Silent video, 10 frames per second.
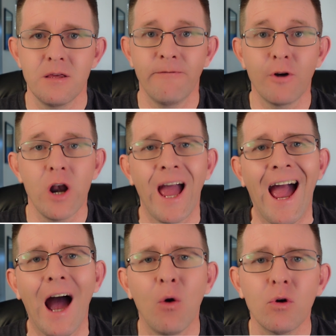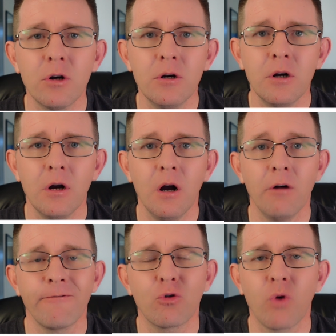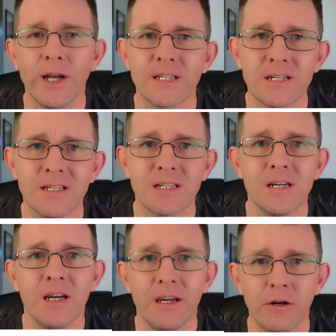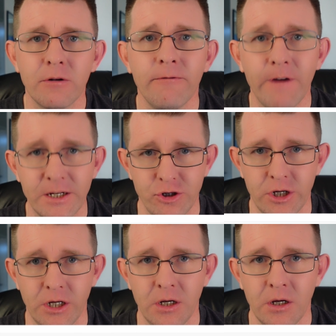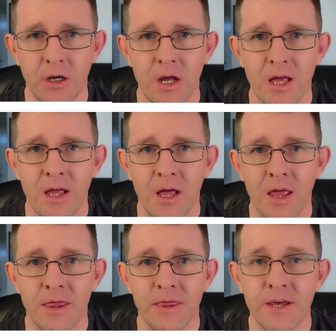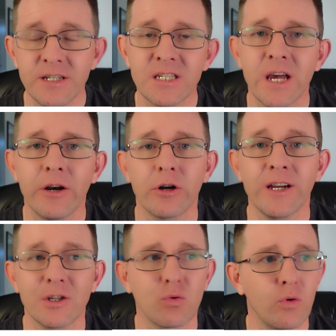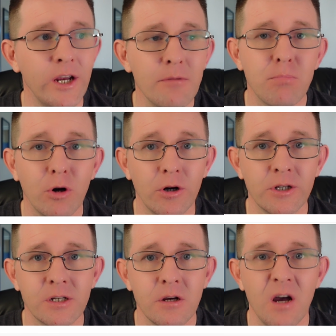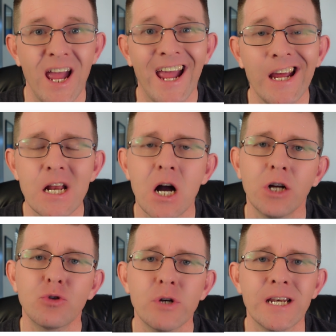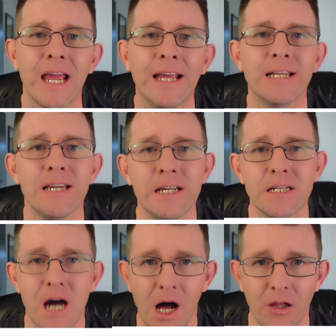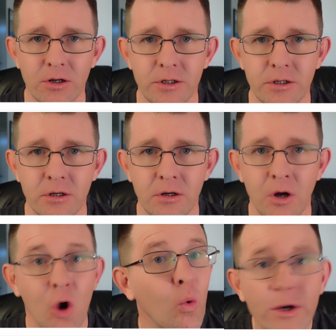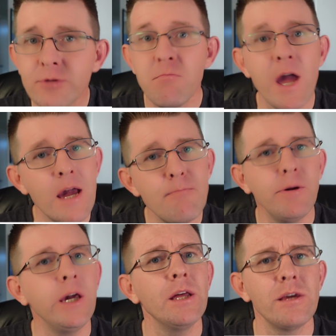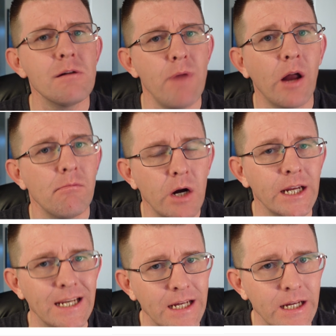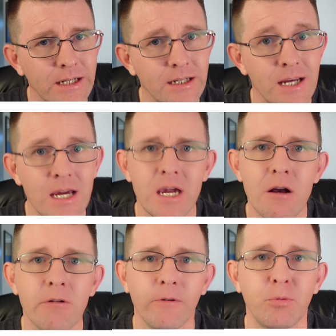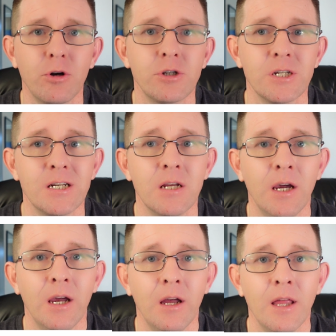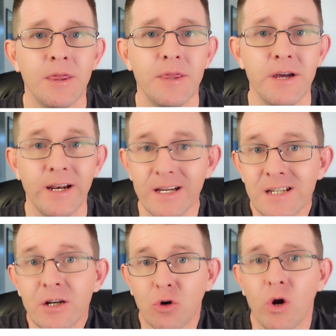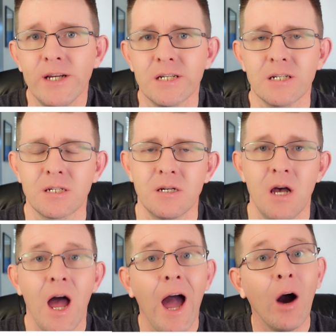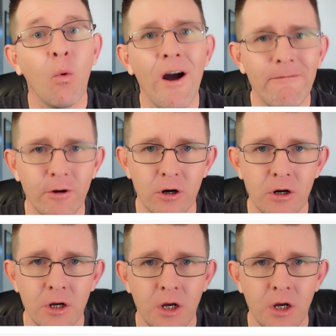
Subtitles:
that for an hour of crisis intervention, this center gets reimbursed $818, which may be the amount of money needed to take care of a person that is in a crisis. However,